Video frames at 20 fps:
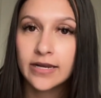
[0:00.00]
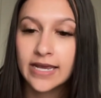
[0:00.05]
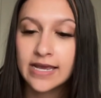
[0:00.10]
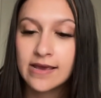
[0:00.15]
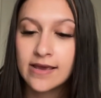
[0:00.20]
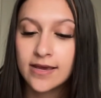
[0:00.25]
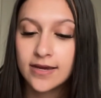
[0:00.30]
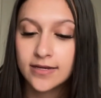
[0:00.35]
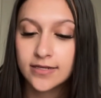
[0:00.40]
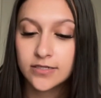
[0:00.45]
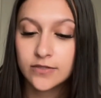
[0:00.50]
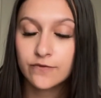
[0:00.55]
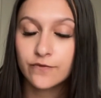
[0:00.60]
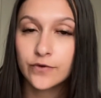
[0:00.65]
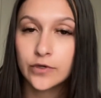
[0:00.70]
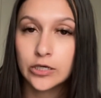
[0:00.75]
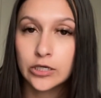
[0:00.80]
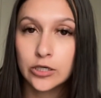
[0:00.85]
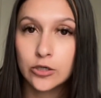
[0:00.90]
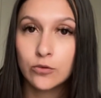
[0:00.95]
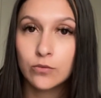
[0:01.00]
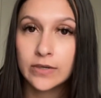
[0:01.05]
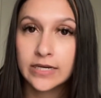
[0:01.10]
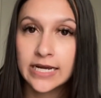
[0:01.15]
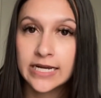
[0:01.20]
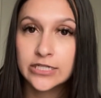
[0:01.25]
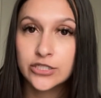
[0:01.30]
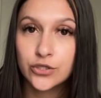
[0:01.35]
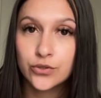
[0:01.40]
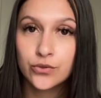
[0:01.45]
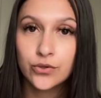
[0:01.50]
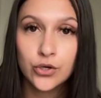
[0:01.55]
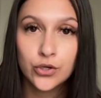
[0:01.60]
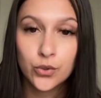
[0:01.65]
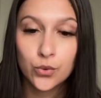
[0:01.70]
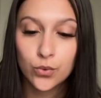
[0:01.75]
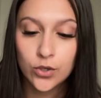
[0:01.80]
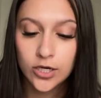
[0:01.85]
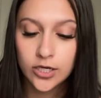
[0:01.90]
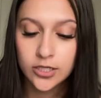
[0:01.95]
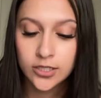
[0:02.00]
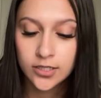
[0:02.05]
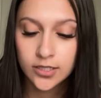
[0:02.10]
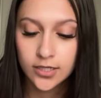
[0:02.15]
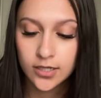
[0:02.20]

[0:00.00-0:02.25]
hand for when I do go to work.